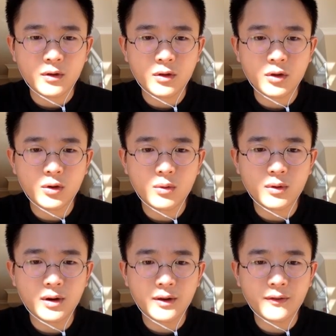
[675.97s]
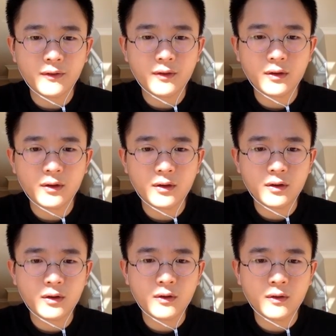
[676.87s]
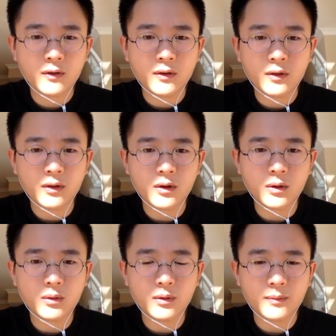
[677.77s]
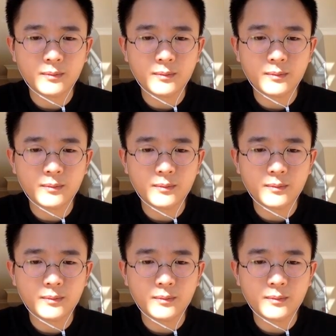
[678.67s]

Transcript: new list node.